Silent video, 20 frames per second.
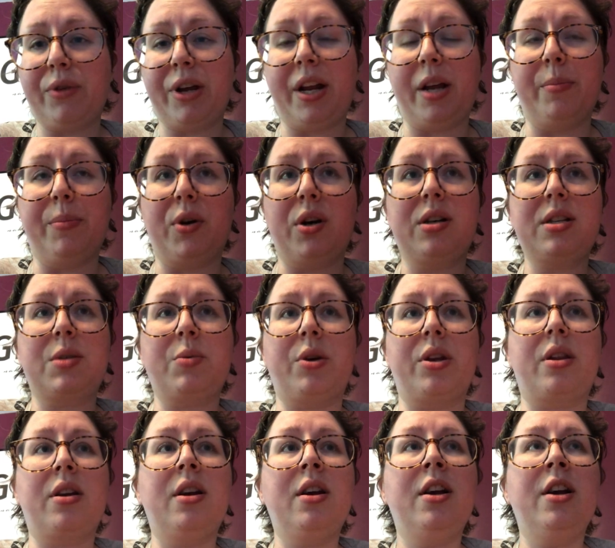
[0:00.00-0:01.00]
reading books
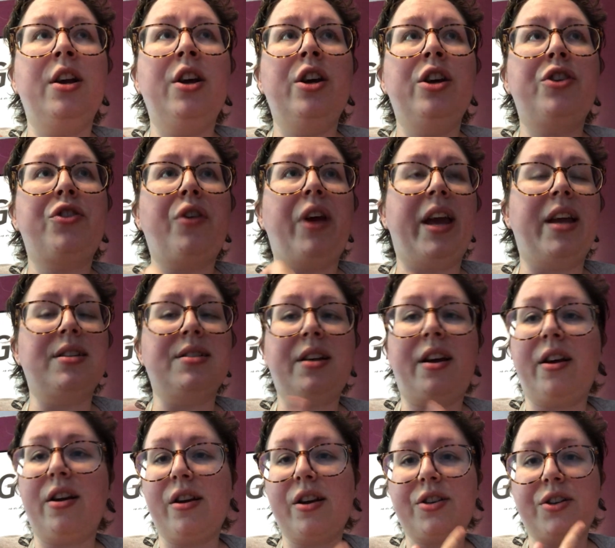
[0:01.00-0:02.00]
with trans
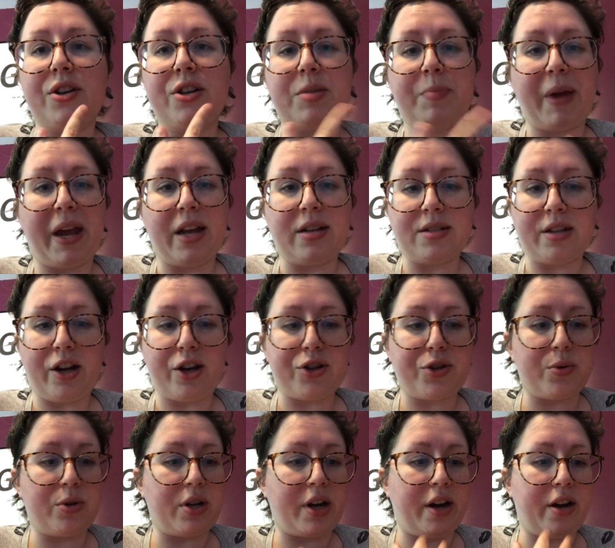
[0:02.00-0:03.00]
characters,
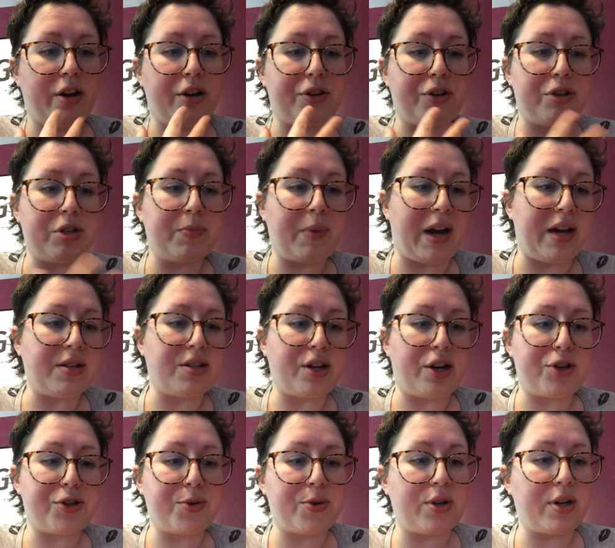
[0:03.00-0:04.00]
pansexual characters,
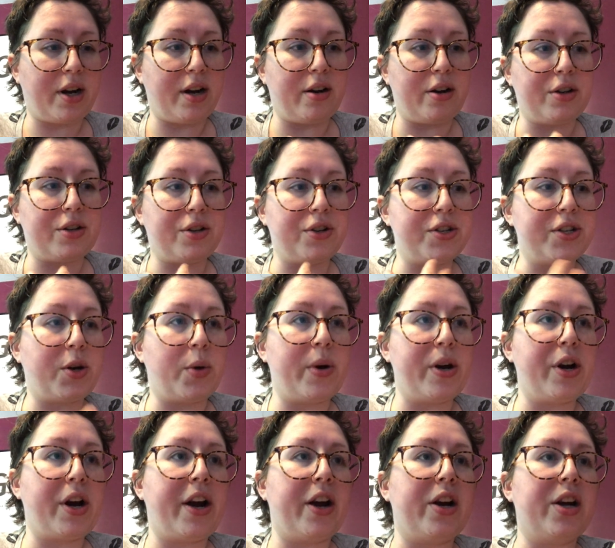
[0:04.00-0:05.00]
bisexual characters,
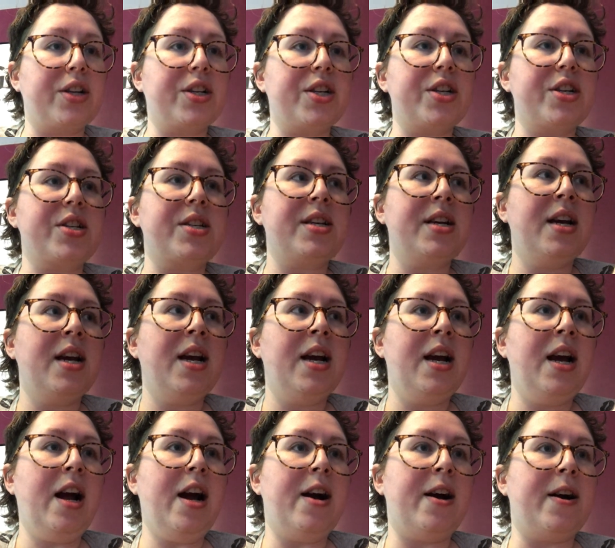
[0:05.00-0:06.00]
queer characters.
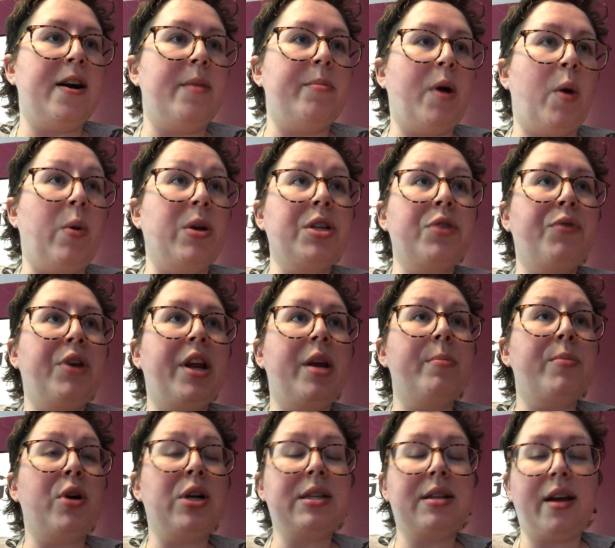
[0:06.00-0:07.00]
I wasn't reading
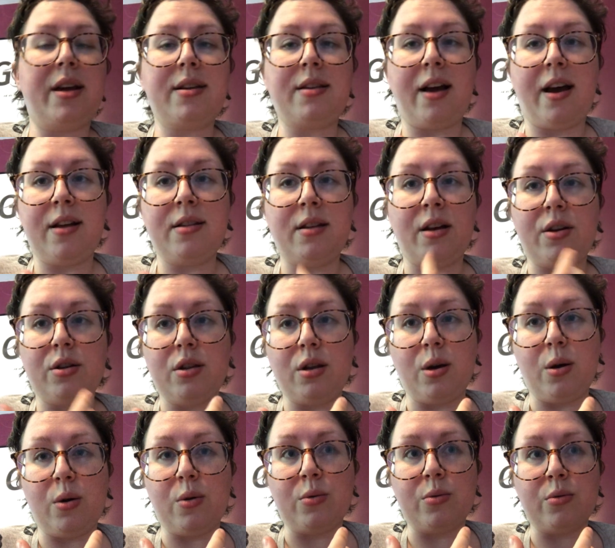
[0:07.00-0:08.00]
books like that, let
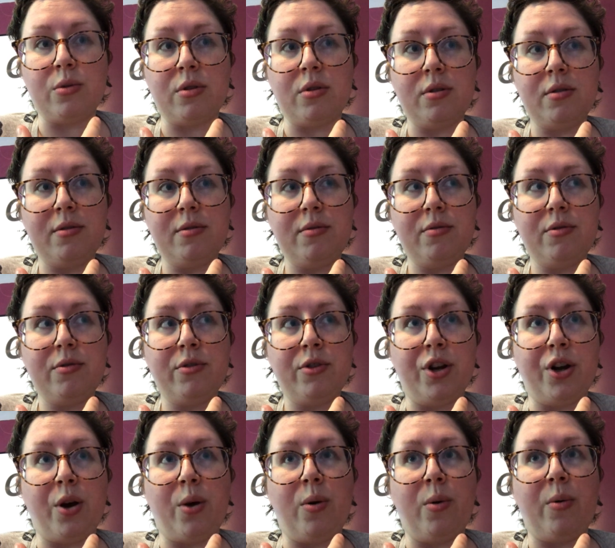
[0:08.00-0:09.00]
alone, you
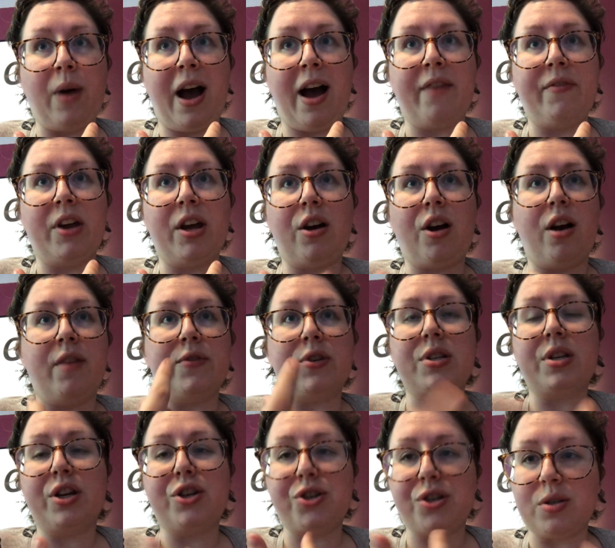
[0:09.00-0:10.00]
know, having
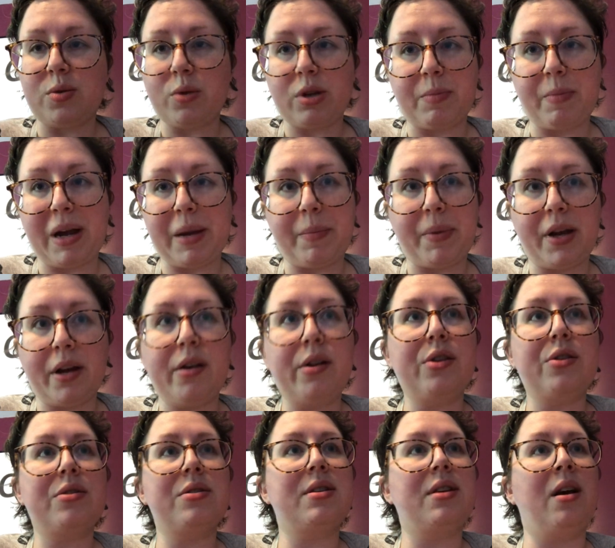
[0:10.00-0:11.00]
conversations with my
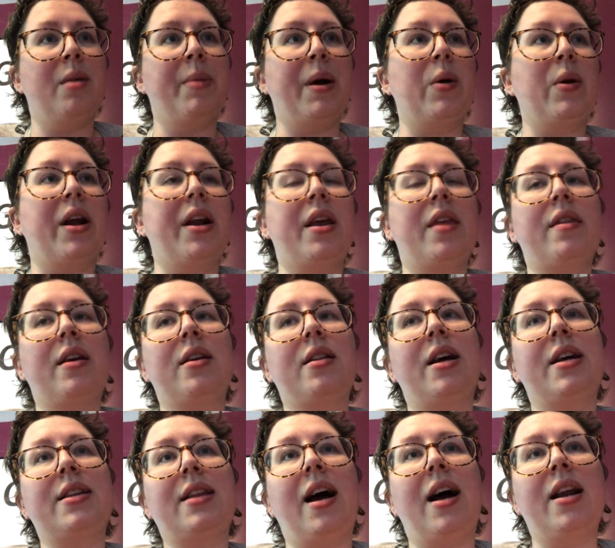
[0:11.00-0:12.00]
peers about anything
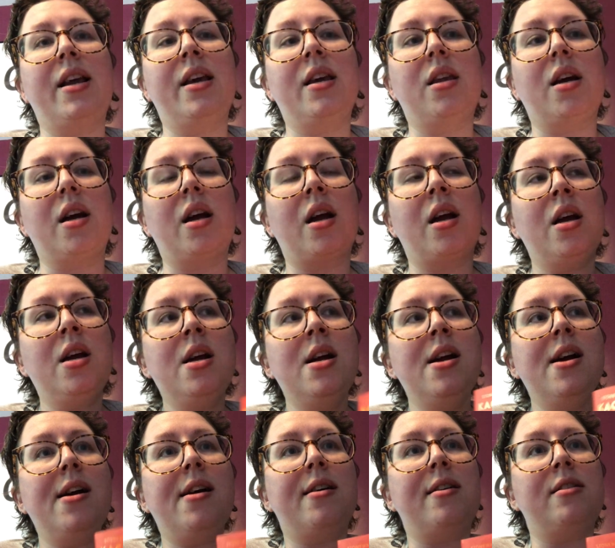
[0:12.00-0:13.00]
like that either.
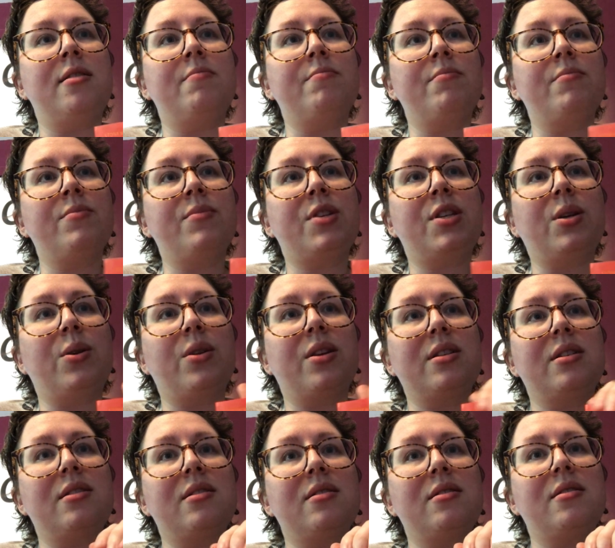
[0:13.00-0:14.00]
So
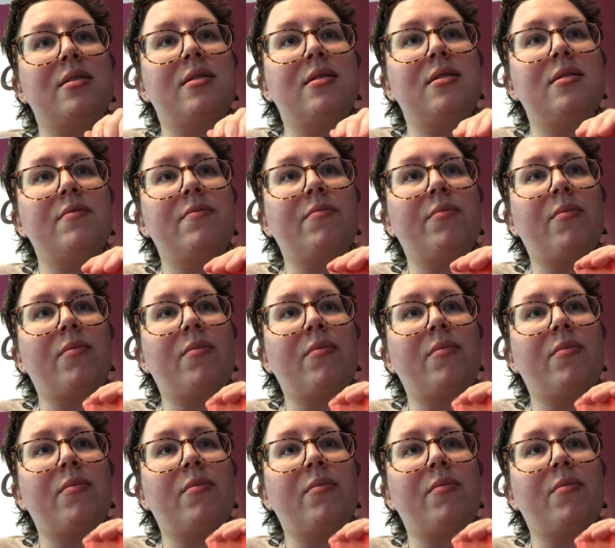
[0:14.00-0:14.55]
this is